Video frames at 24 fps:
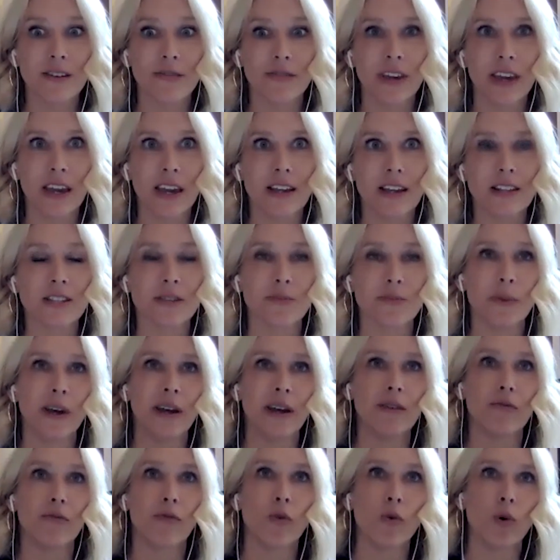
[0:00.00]
of Gatesman
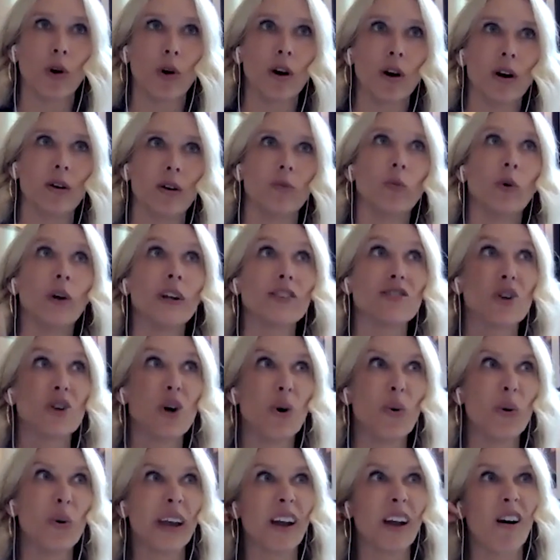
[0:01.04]
for what is
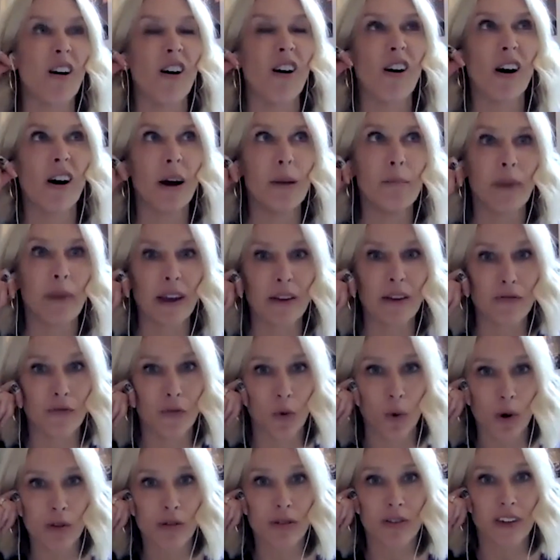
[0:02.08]
going on my
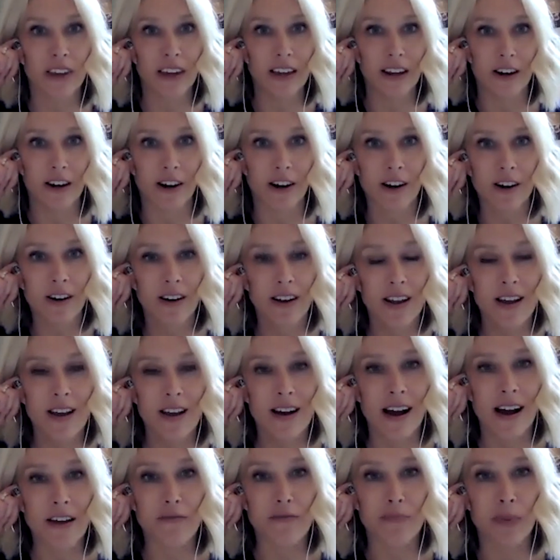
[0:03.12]
fourth year.
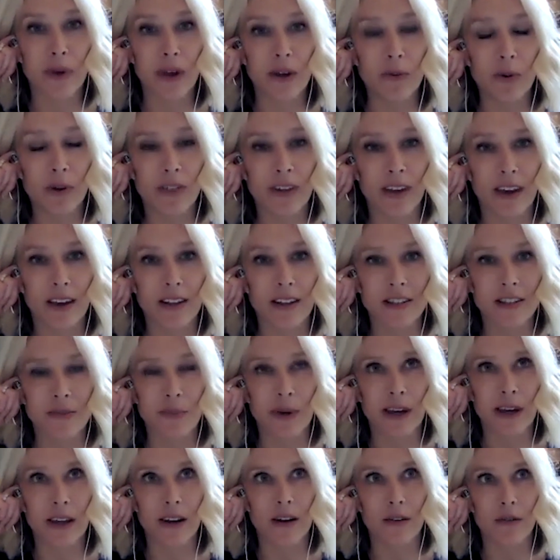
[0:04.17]
I've been with
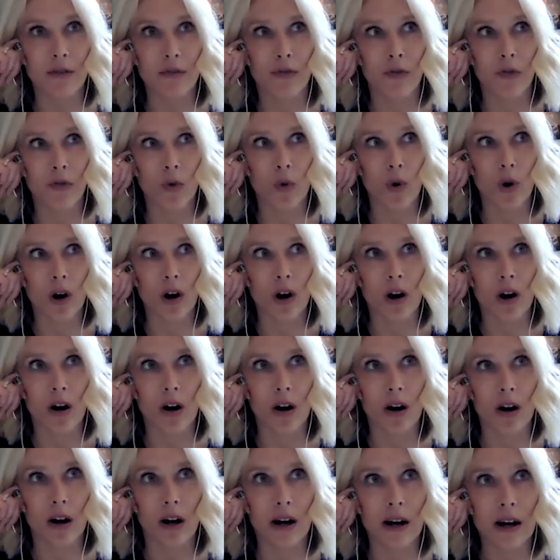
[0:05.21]
Gatesman for
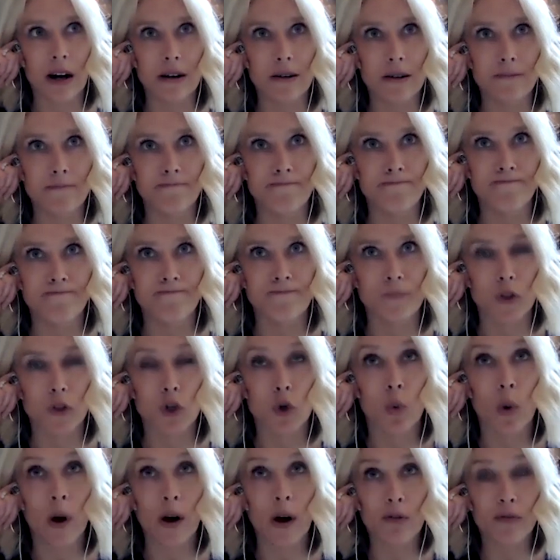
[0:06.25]

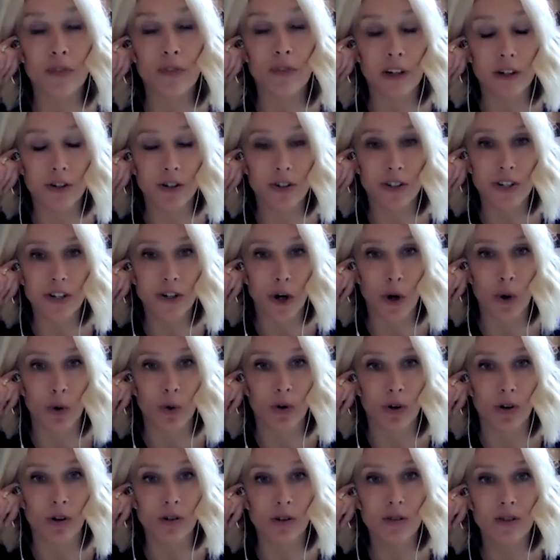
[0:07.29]
12 years in
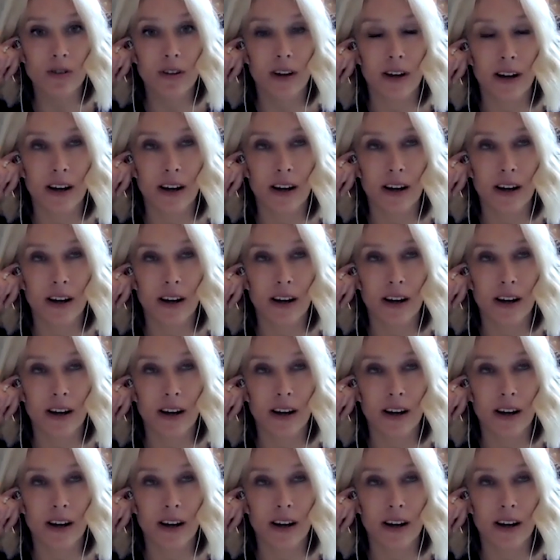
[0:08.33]
total.